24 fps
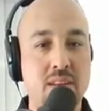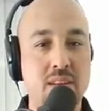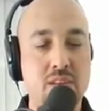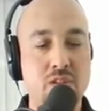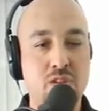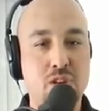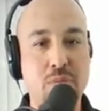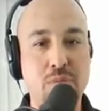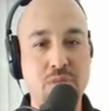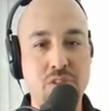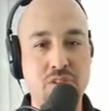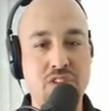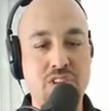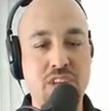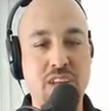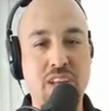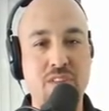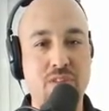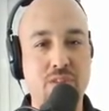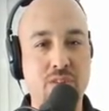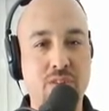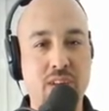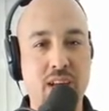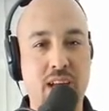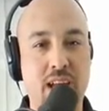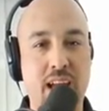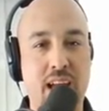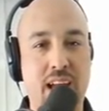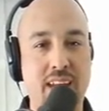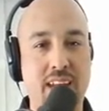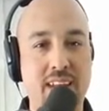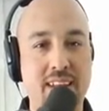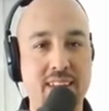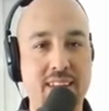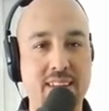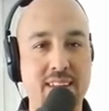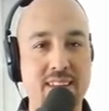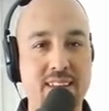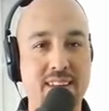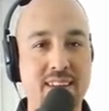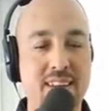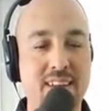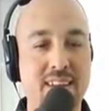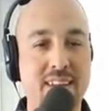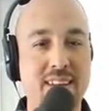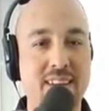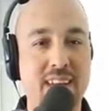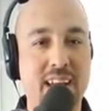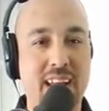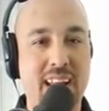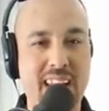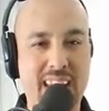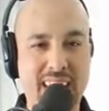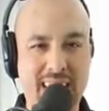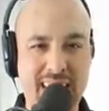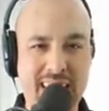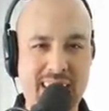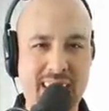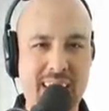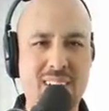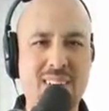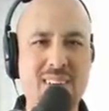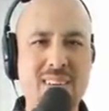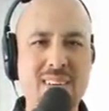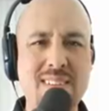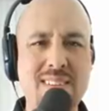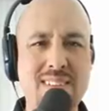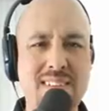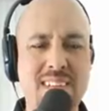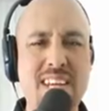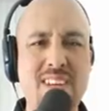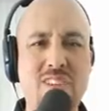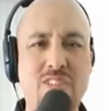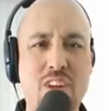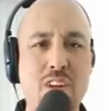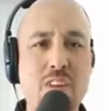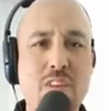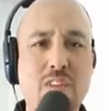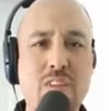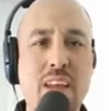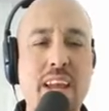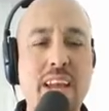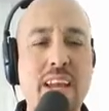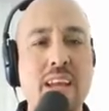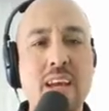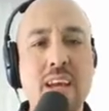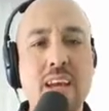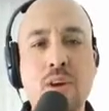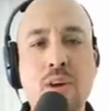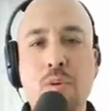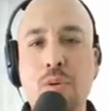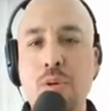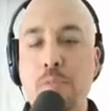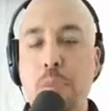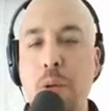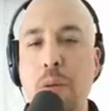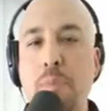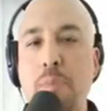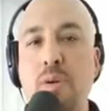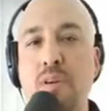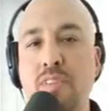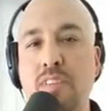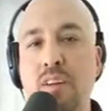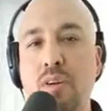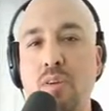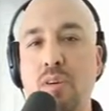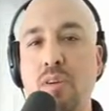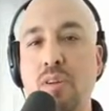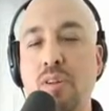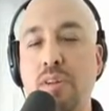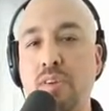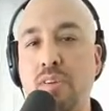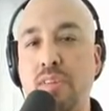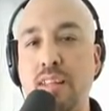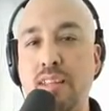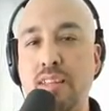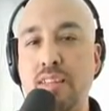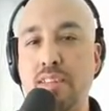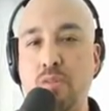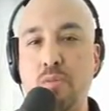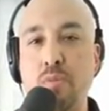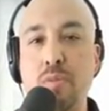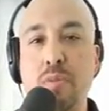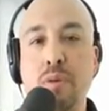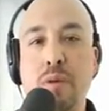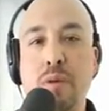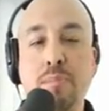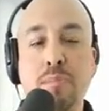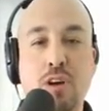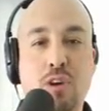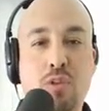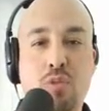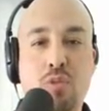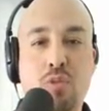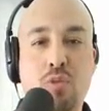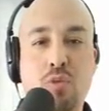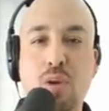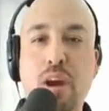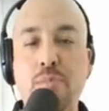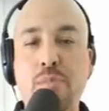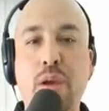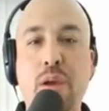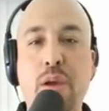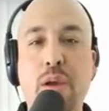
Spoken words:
Triple G is your guy. And I guarantee, just like when people had said earlier that this McGregor